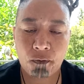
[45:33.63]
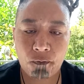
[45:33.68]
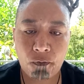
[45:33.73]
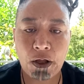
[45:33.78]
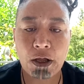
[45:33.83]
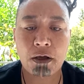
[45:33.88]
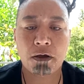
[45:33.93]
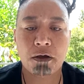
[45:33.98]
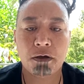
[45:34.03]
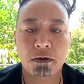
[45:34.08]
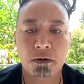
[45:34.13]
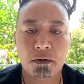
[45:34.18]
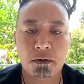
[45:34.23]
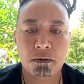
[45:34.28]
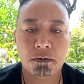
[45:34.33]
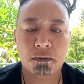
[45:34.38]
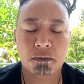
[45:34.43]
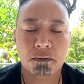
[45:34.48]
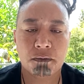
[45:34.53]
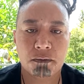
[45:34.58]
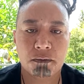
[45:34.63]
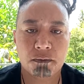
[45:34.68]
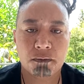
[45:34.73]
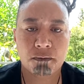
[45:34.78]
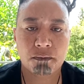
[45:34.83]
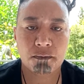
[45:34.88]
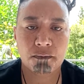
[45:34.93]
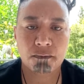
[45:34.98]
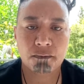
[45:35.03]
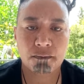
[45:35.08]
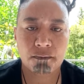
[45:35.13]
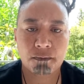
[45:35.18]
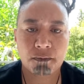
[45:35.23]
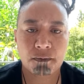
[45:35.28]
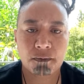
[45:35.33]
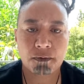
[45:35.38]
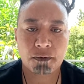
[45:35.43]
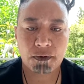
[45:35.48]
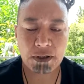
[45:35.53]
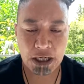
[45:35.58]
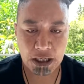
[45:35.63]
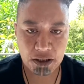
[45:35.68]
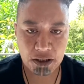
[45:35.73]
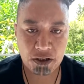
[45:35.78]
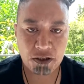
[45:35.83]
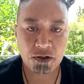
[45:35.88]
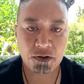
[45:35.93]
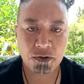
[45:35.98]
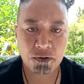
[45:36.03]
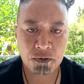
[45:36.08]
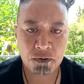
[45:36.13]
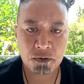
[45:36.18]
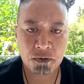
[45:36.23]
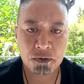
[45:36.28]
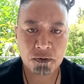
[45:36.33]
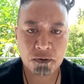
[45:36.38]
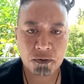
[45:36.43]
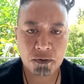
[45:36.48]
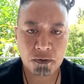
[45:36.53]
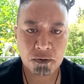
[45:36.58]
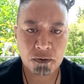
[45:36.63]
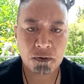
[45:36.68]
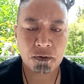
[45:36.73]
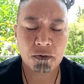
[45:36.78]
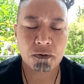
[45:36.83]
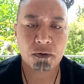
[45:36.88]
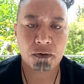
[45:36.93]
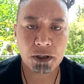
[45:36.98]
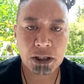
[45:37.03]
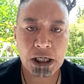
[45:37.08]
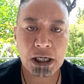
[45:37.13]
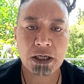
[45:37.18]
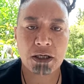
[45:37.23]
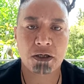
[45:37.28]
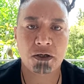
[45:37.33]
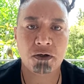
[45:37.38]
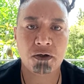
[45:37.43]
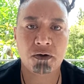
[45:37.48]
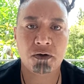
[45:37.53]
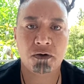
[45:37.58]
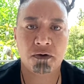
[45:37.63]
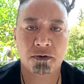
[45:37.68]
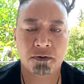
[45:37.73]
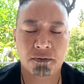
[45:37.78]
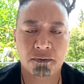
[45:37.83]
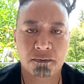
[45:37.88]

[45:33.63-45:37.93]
thank you, thank you, thank you.